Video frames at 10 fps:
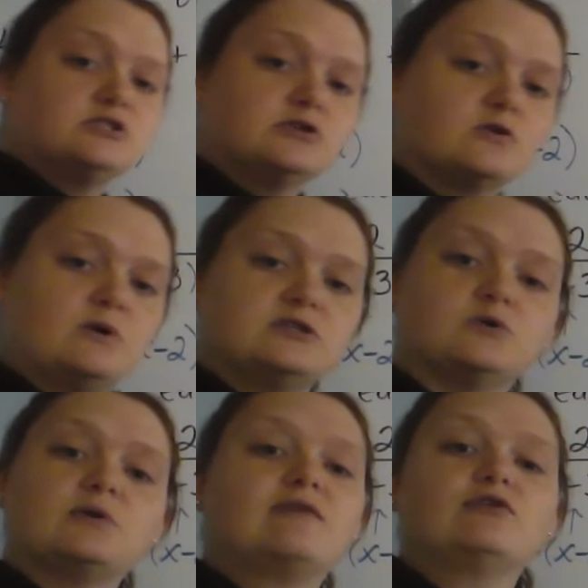or a quiz or
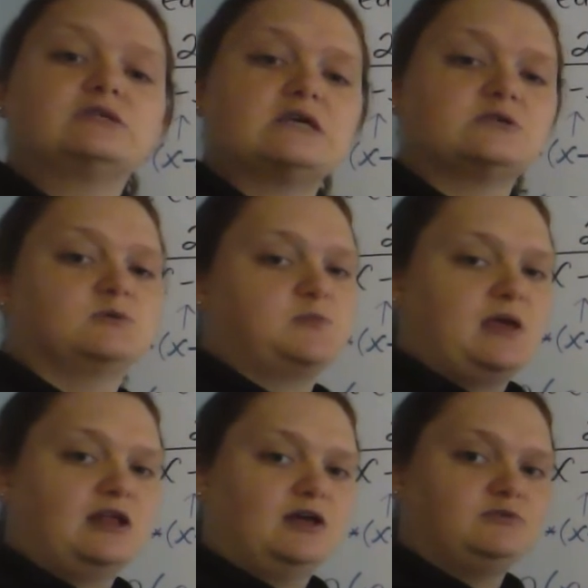whatever assessments we
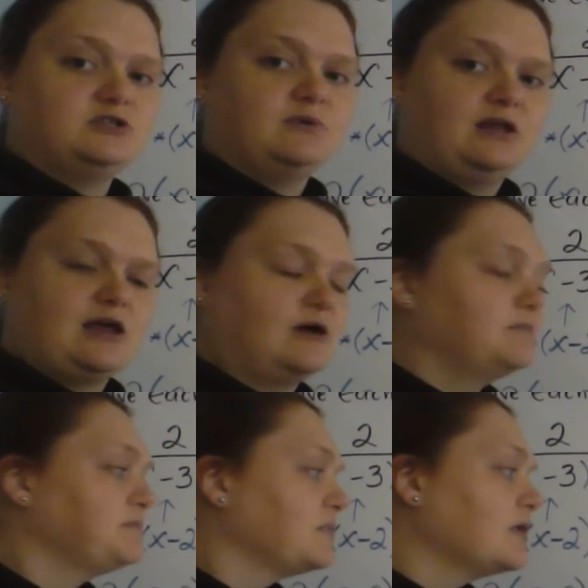end up doing
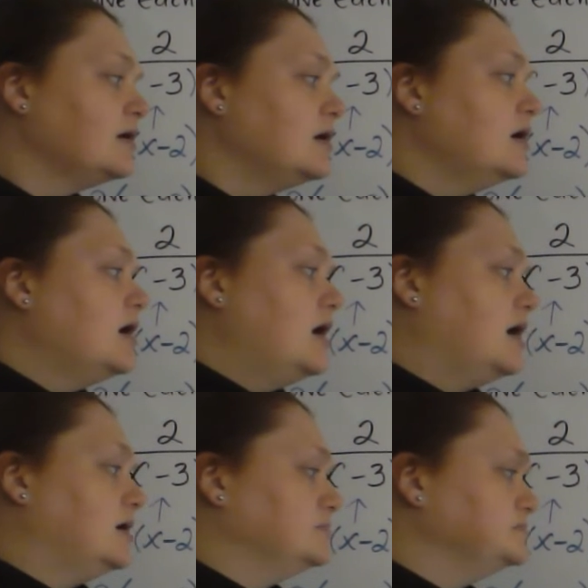
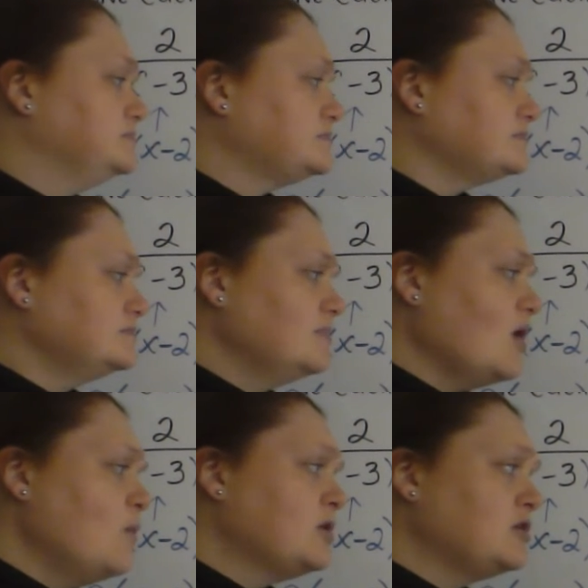now.
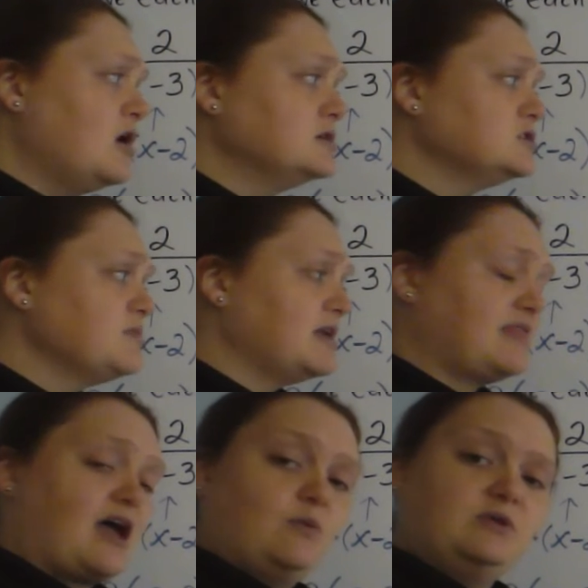We could also write
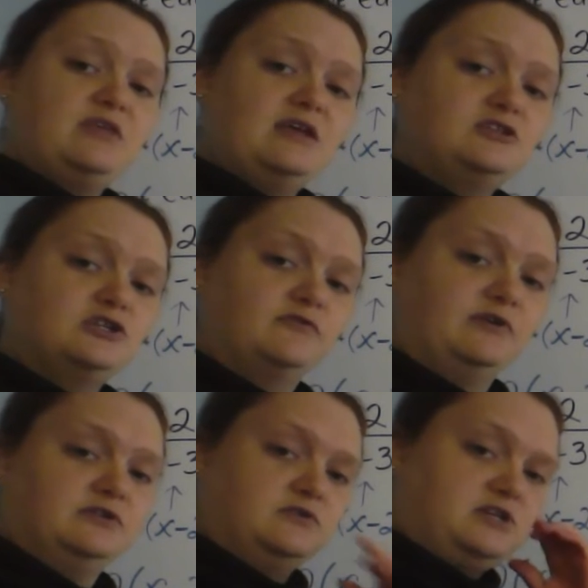that with interval
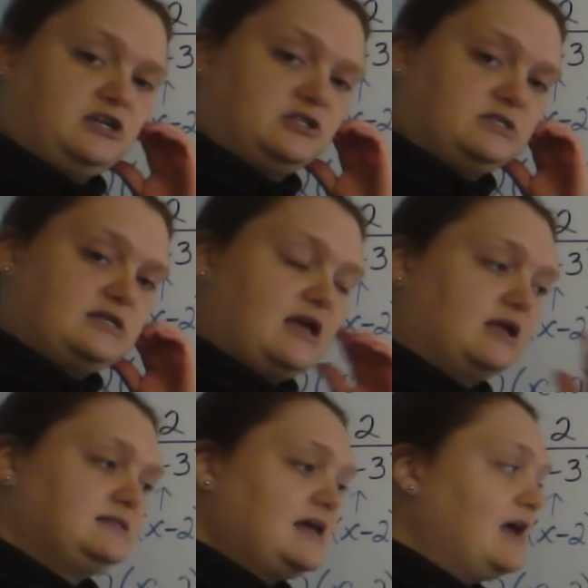notation, saying
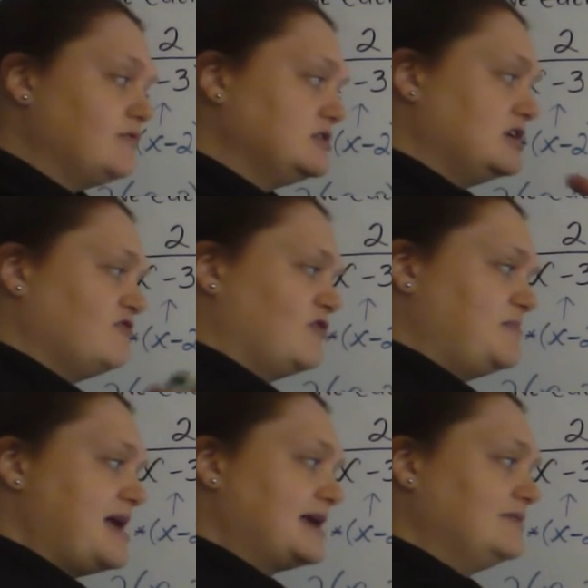it's everything from
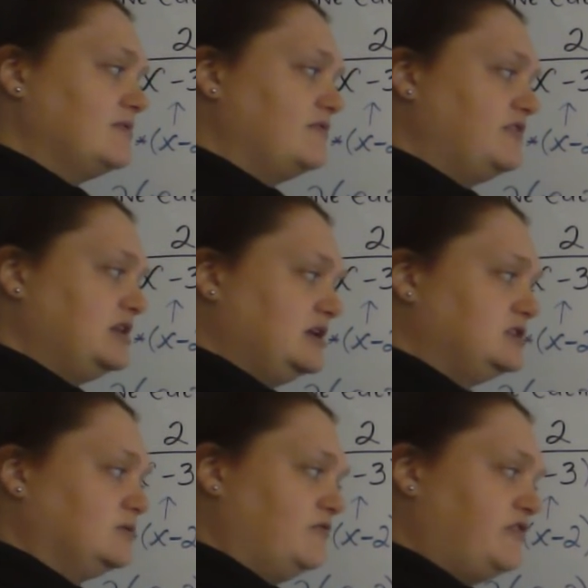negative infinity
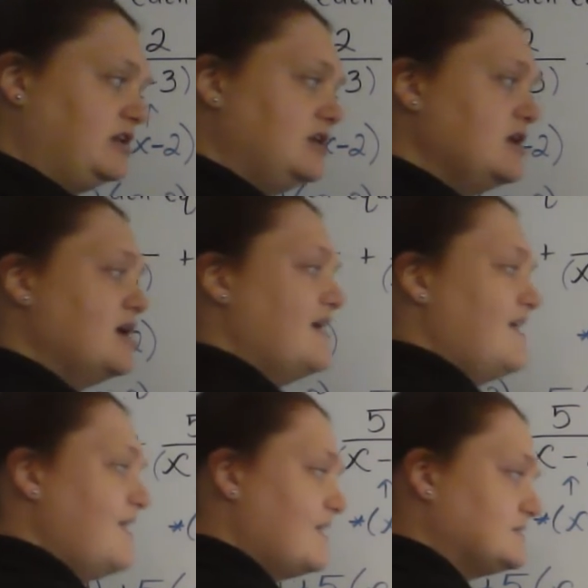to infinity
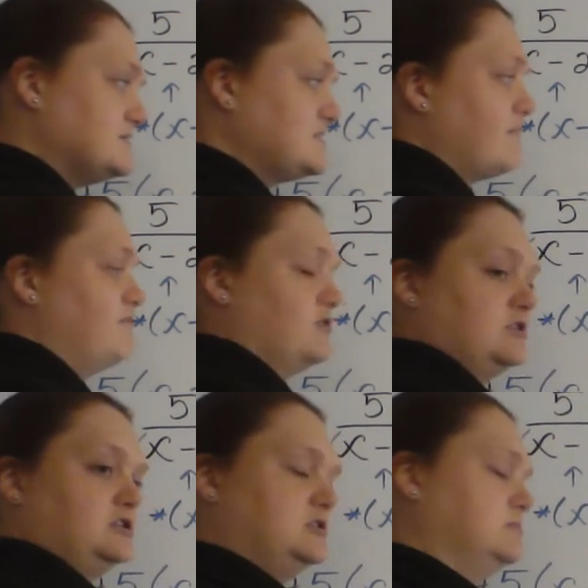except for the
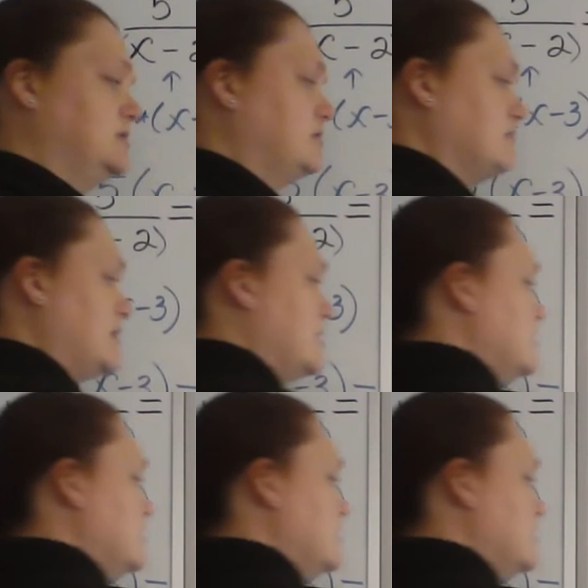2 and the 3.